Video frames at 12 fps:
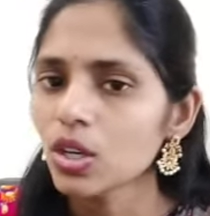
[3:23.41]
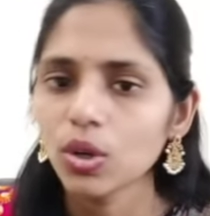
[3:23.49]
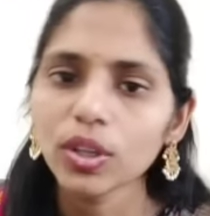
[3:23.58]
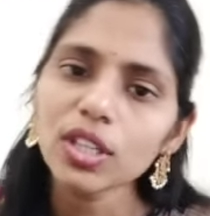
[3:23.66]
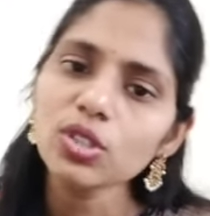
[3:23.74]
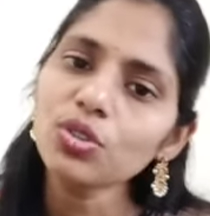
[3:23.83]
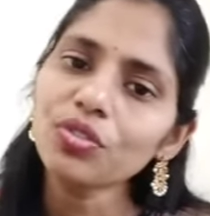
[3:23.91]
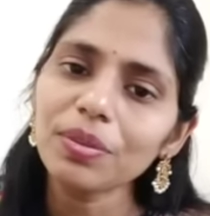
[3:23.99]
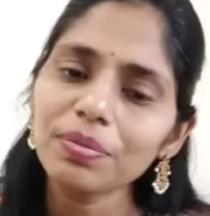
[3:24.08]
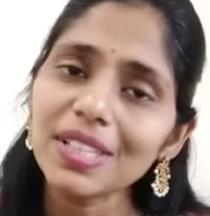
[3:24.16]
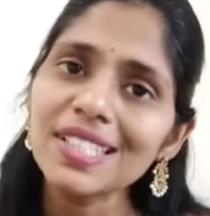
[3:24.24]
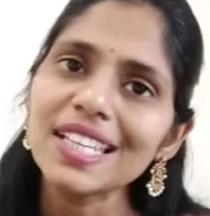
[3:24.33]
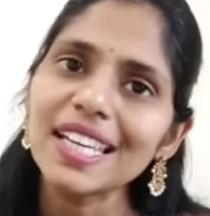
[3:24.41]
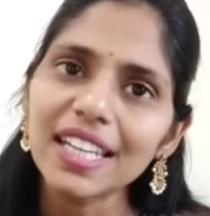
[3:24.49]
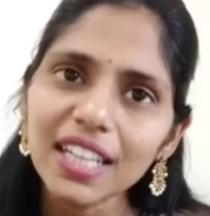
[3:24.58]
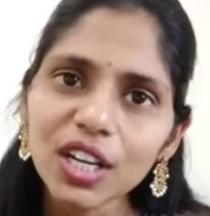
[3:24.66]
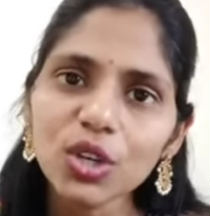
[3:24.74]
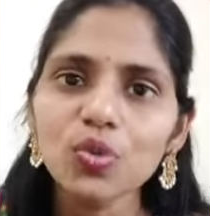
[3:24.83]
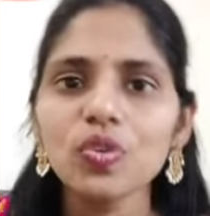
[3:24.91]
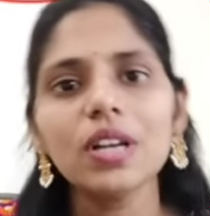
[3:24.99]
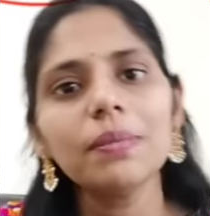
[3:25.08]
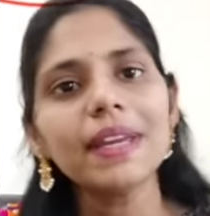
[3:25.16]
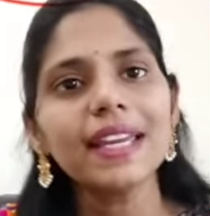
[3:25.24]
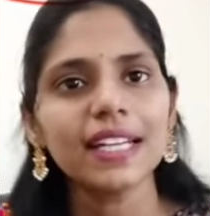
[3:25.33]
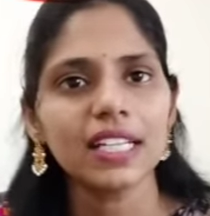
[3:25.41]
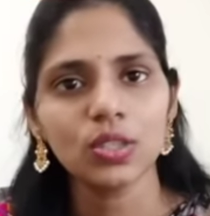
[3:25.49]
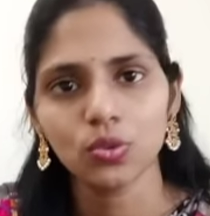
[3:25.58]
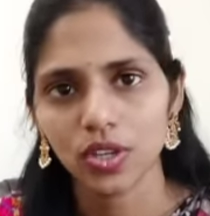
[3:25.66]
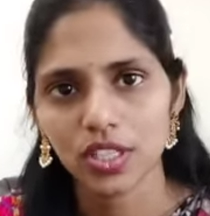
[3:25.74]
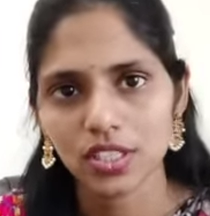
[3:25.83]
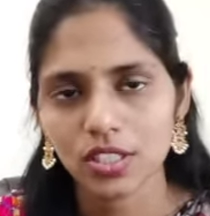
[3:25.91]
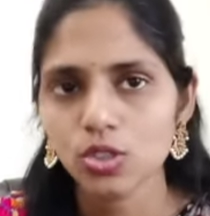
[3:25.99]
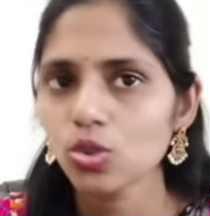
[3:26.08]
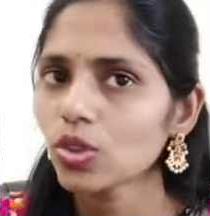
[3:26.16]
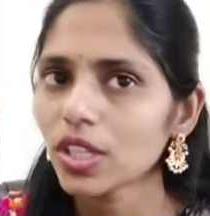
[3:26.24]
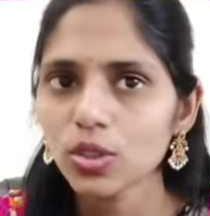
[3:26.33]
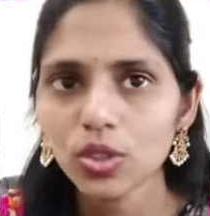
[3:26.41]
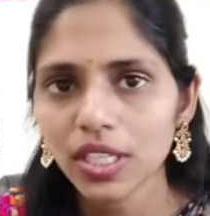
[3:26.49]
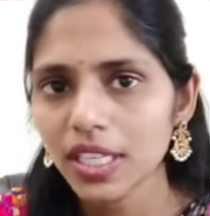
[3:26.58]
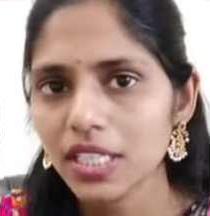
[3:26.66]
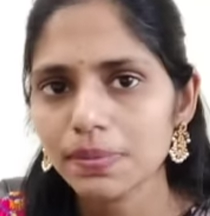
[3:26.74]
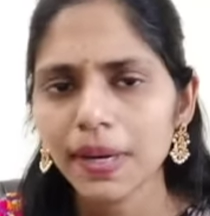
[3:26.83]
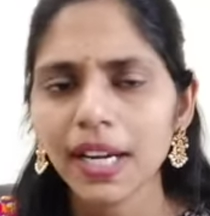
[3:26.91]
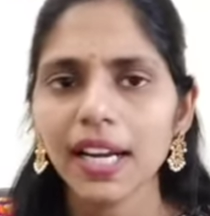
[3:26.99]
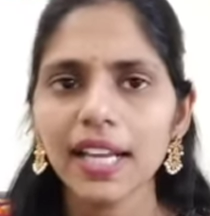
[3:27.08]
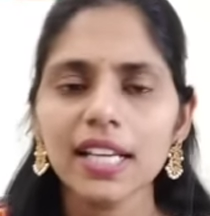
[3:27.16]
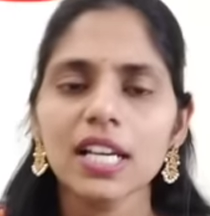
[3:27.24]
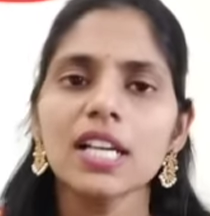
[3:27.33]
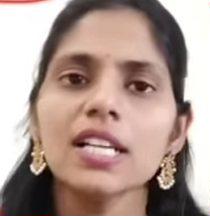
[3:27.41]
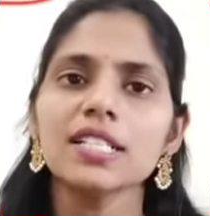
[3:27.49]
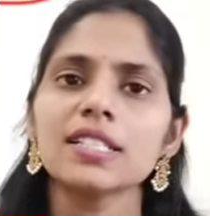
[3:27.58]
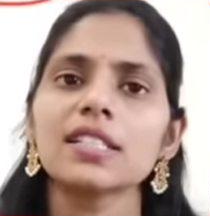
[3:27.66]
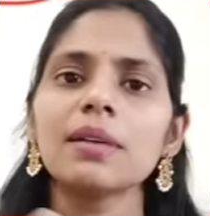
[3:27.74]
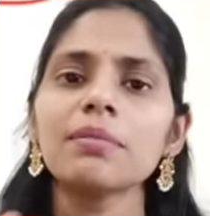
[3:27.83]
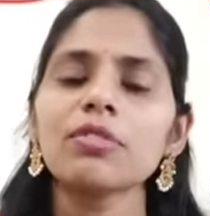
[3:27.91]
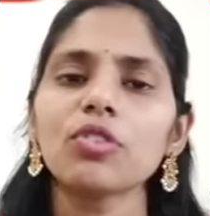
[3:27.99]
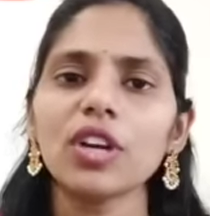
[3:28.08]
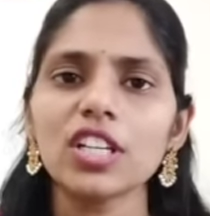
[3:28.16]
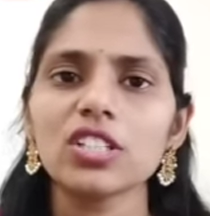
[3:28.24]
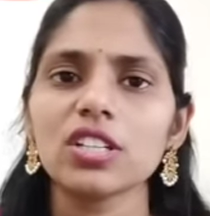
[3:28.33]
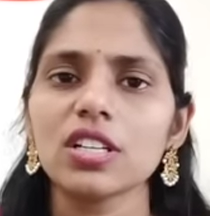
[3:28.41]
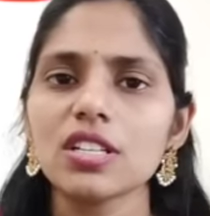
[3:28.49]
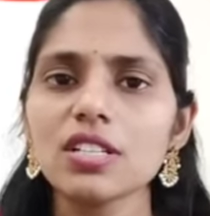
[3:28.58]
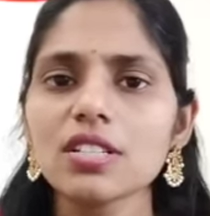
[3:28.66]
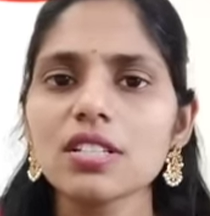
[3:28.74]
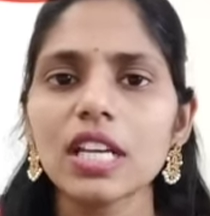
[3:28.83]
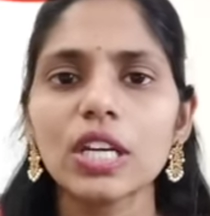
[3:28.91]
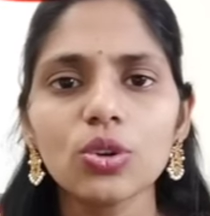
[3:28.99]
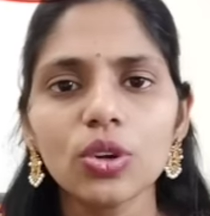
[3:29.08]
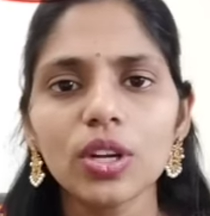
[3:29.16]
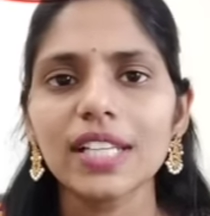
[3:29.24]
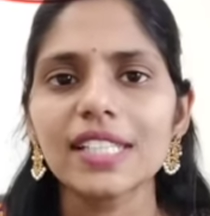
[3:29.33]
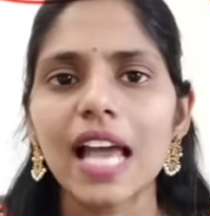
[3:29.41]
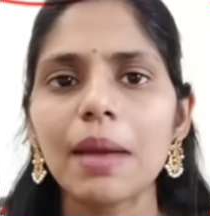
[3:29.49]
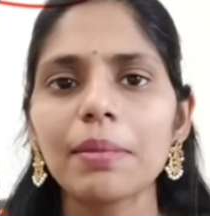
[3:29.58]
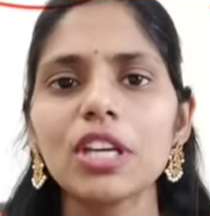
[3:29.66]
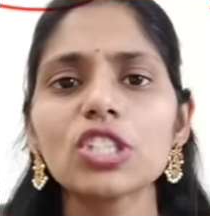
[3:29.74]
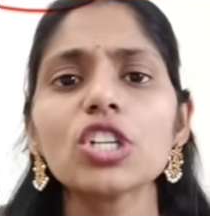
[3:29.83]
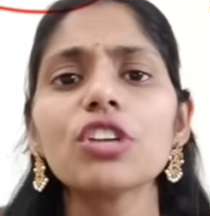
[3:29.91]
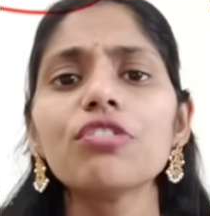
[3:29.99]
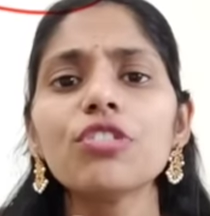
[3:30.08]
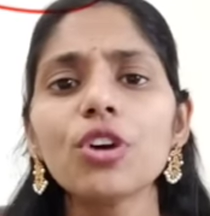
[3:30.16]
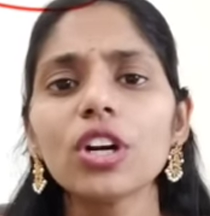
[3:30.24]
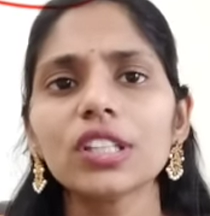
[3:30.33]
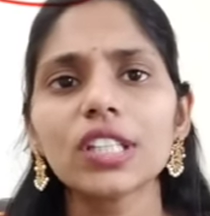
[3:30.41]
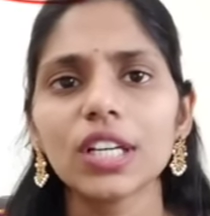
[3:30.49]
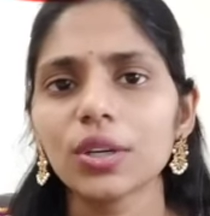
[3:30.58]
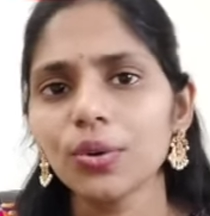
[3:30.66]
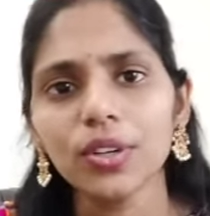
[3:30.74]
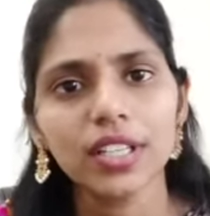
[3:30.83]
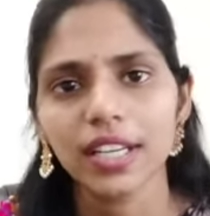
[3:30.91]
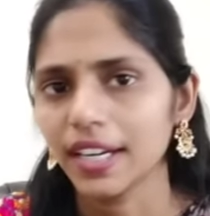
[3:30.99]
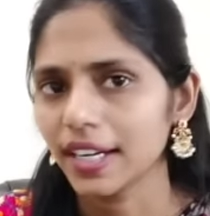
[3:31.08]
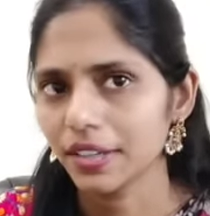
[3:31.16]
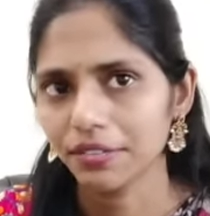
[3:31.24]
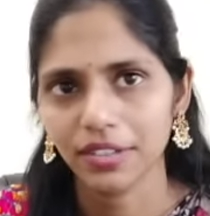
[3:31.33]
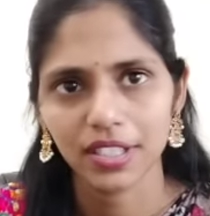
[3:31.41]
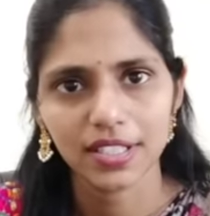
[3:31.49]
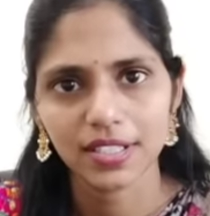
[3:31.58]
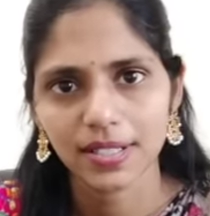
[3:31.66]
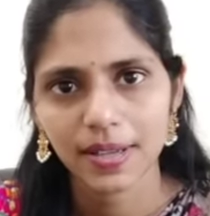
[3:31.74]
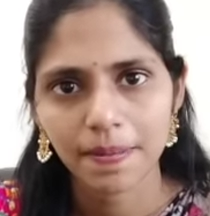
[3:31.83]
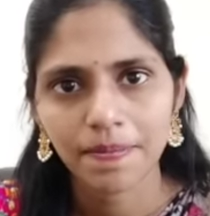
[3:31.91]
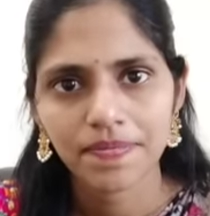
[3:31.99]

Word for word: okay so from this area you will be getting questions so that you can expect like some questions in your examination if you are thorough in current affairs